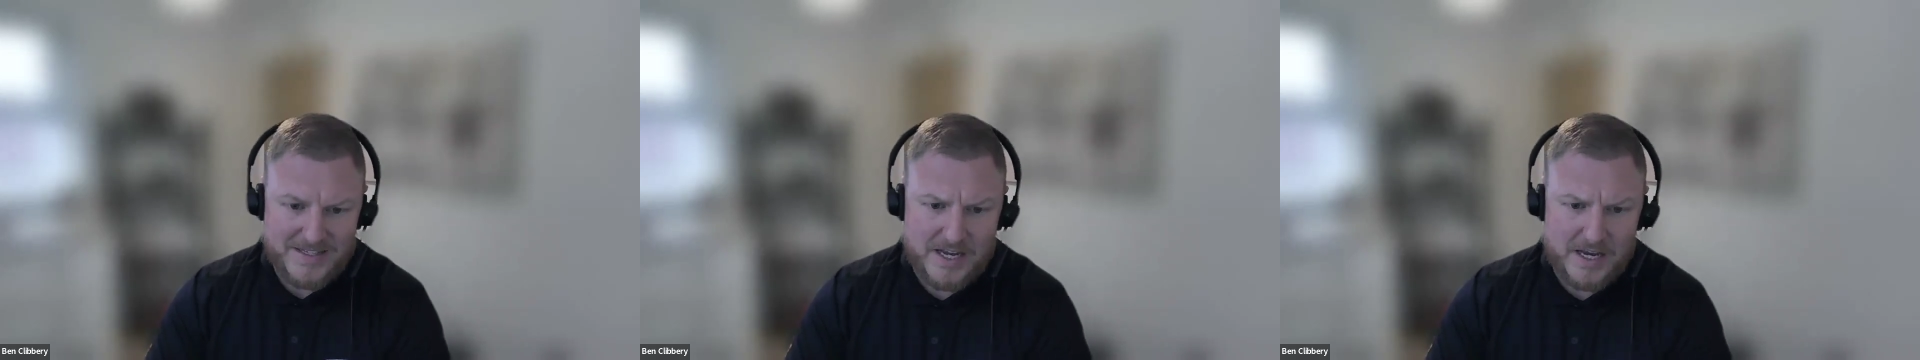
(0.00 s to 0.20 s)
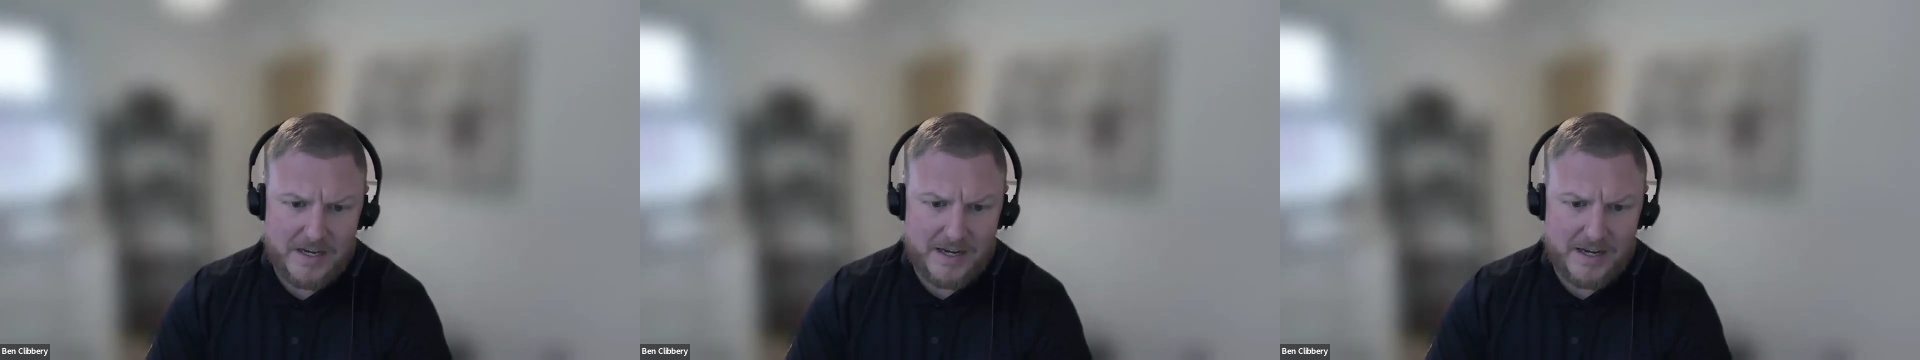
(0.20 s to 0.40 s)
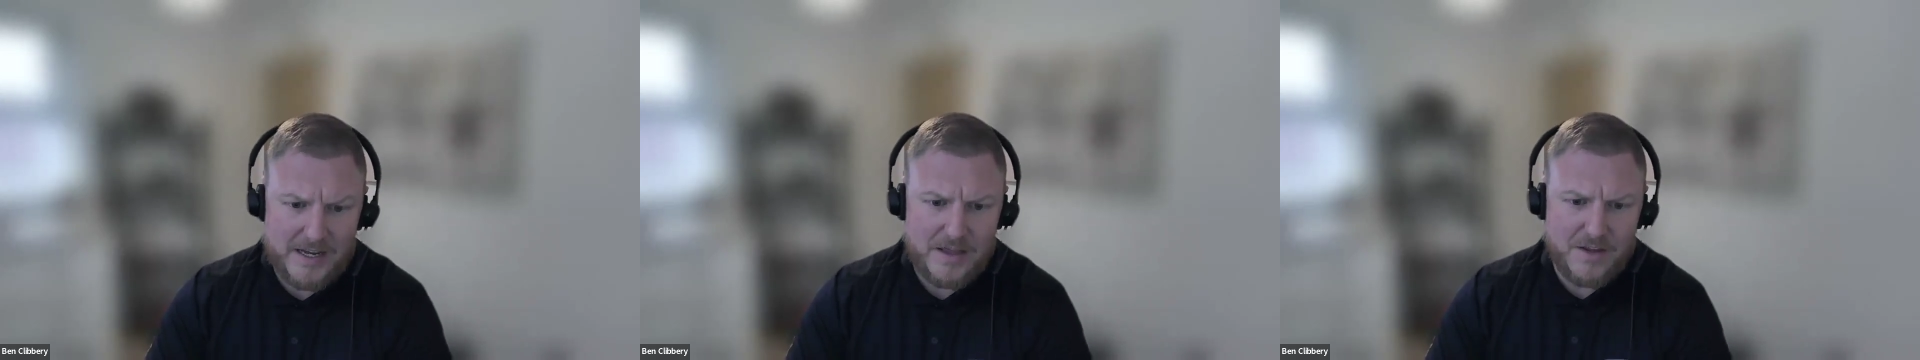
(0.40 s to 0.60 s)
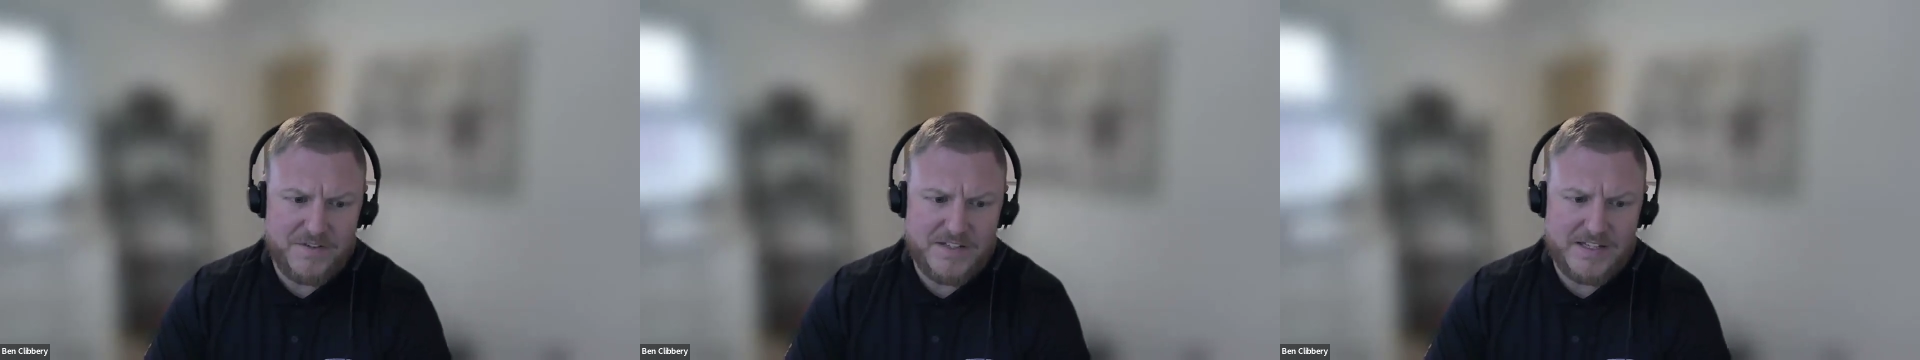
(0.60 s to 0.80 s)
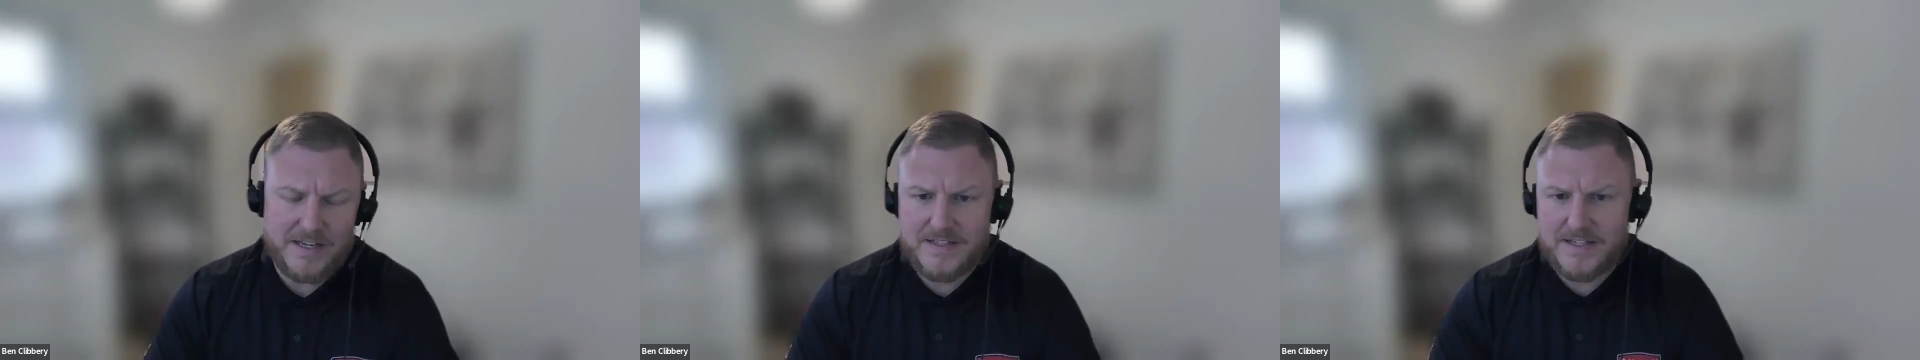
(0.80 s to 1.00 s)
internally in the
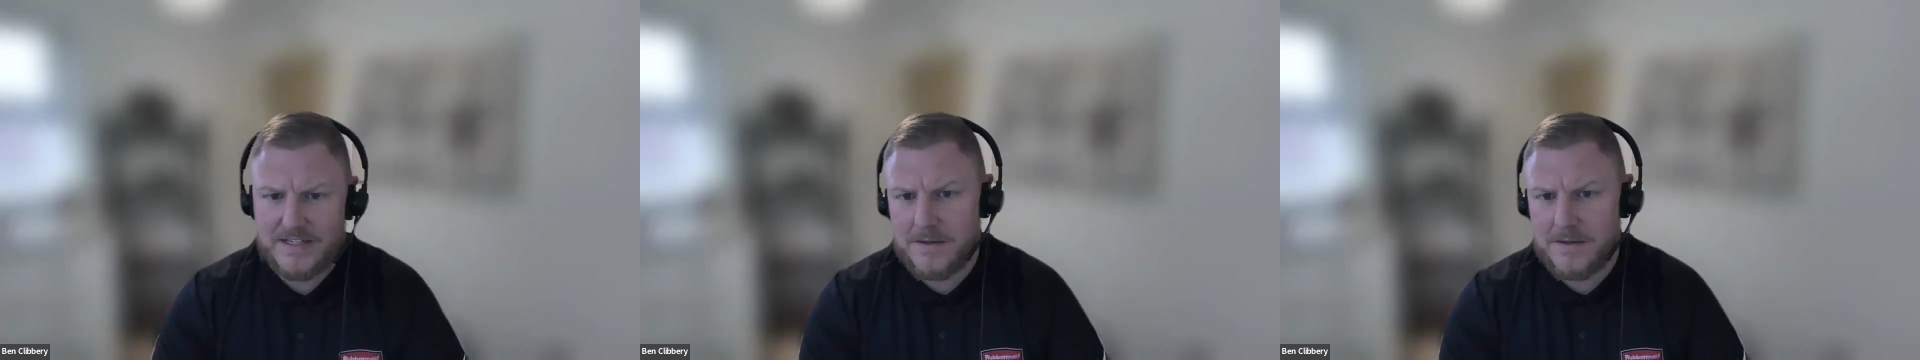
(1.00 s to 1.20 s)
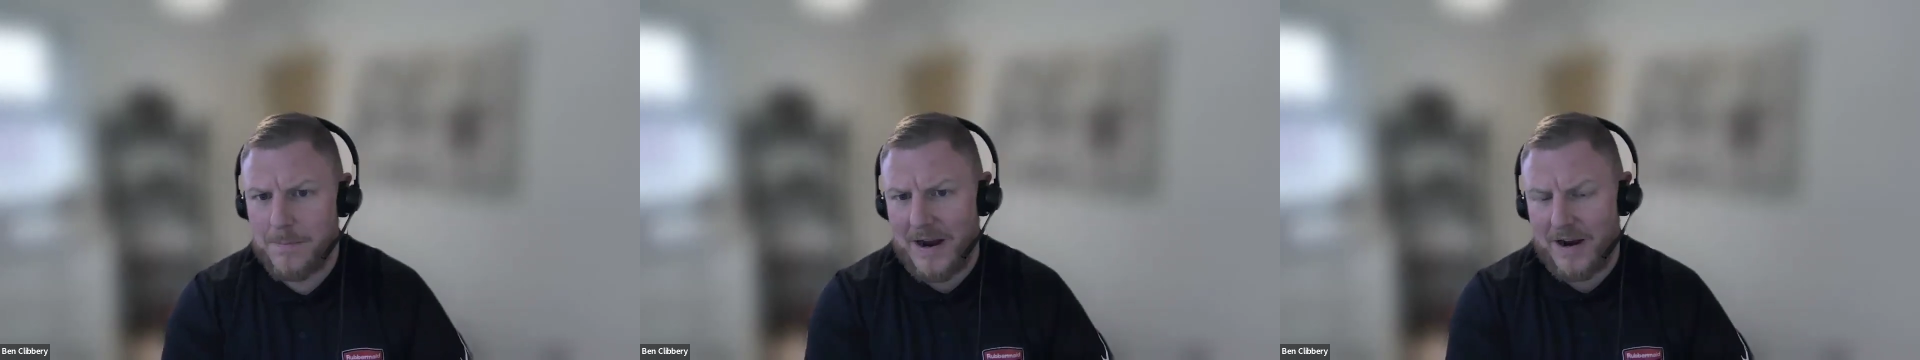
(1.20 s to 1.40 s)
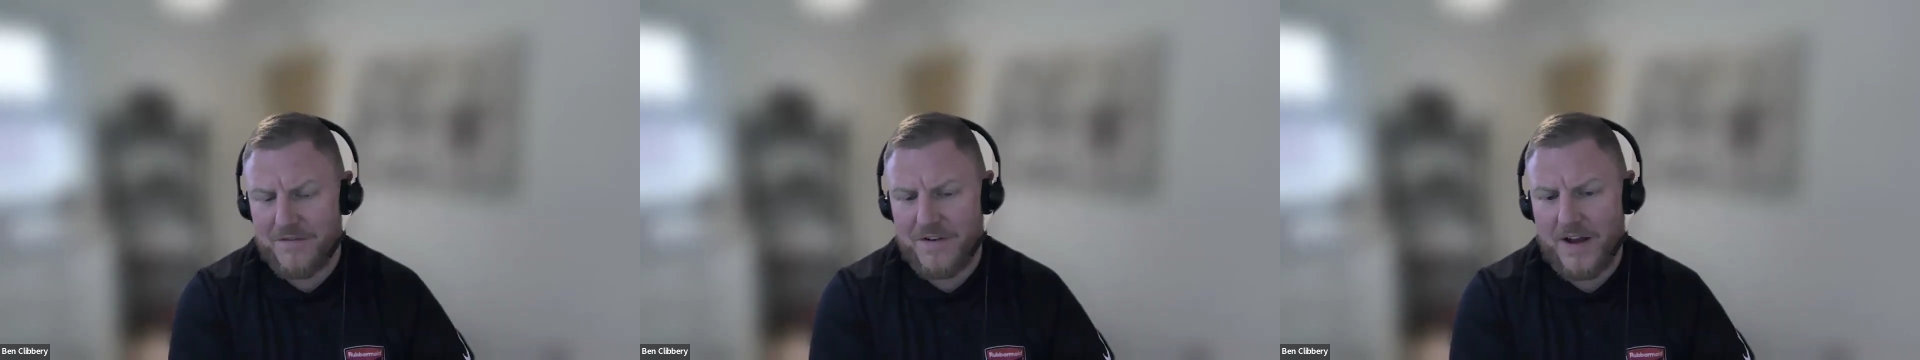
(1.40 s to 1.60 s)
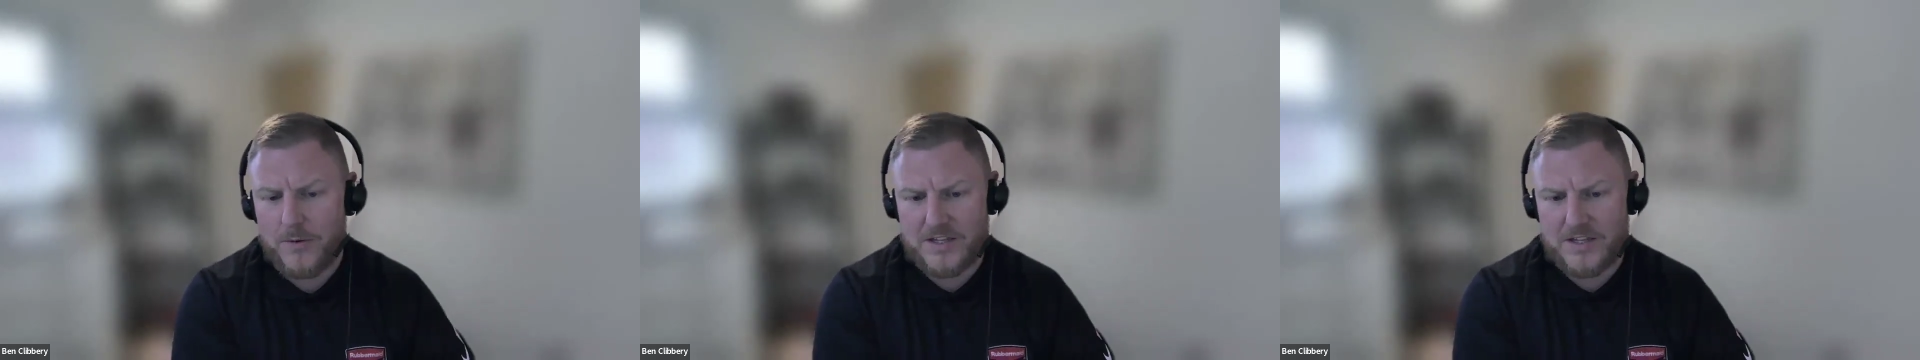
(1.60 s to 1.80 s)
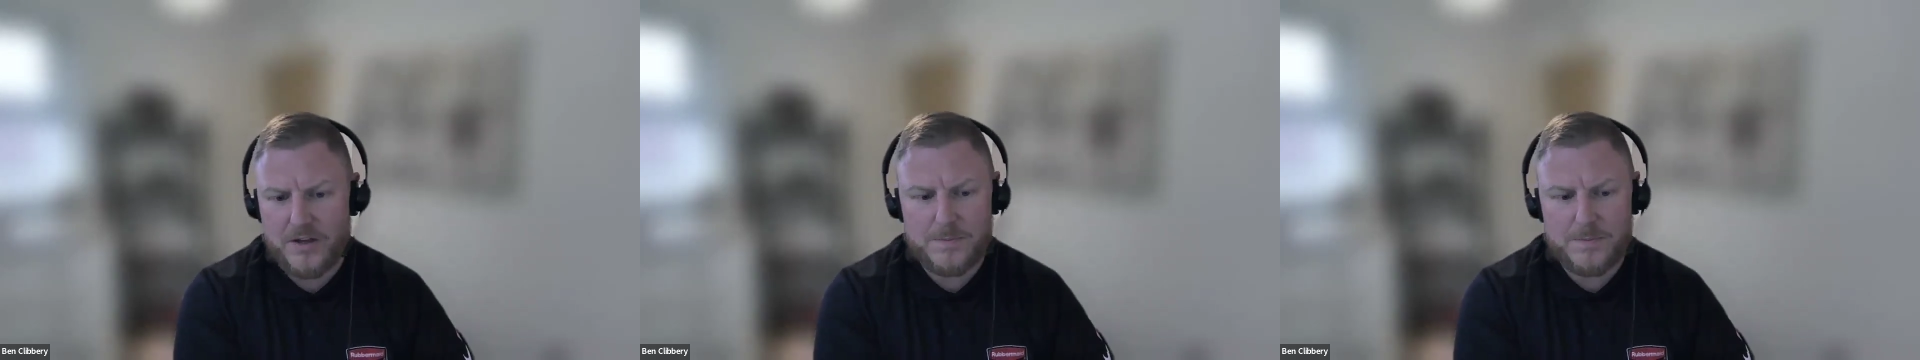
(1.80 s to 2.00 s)
facility to back of
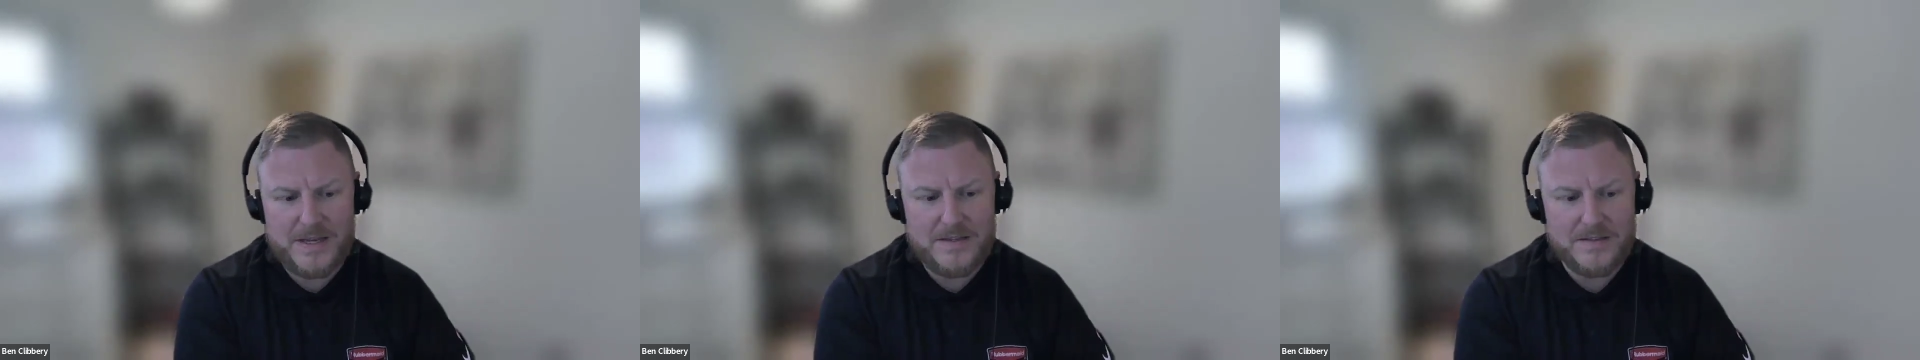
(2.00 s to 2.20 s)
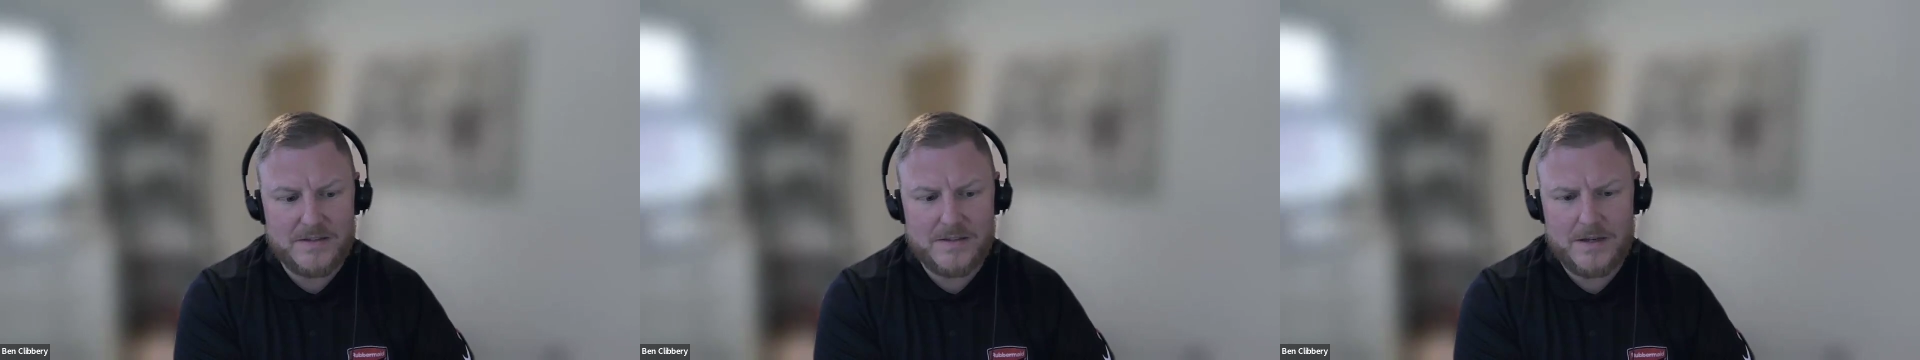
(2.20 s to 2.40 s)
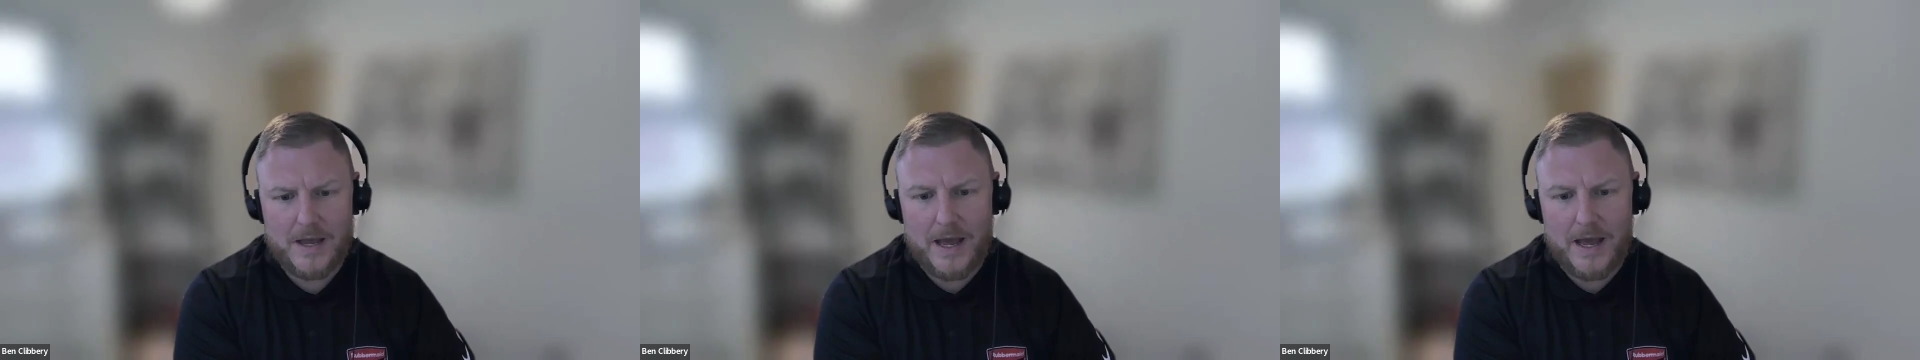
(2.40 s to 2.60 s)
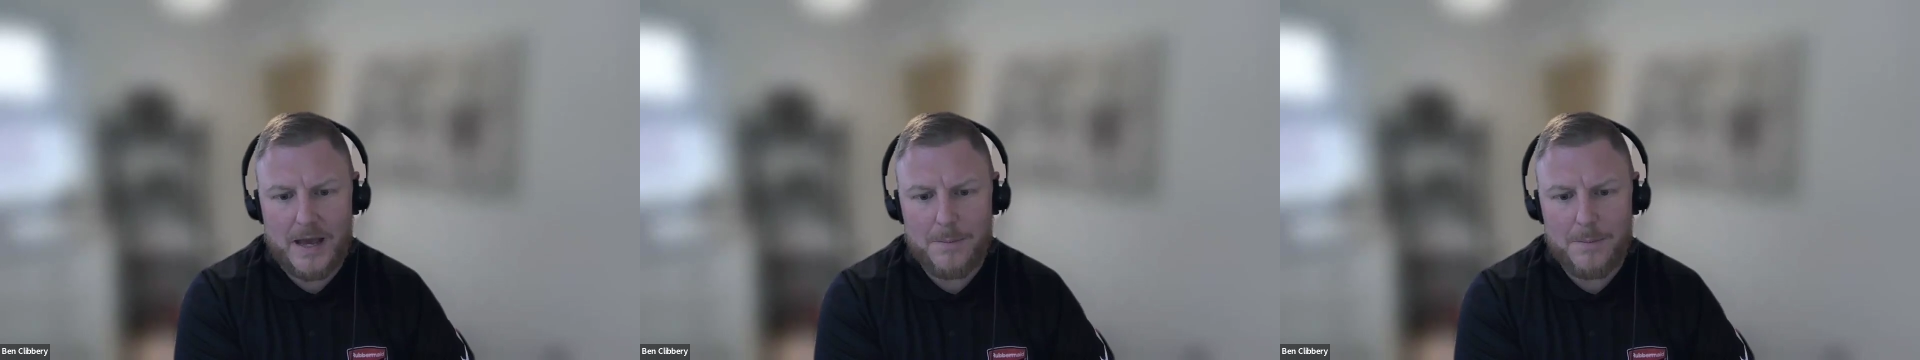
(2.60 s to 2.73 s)
house in those bins,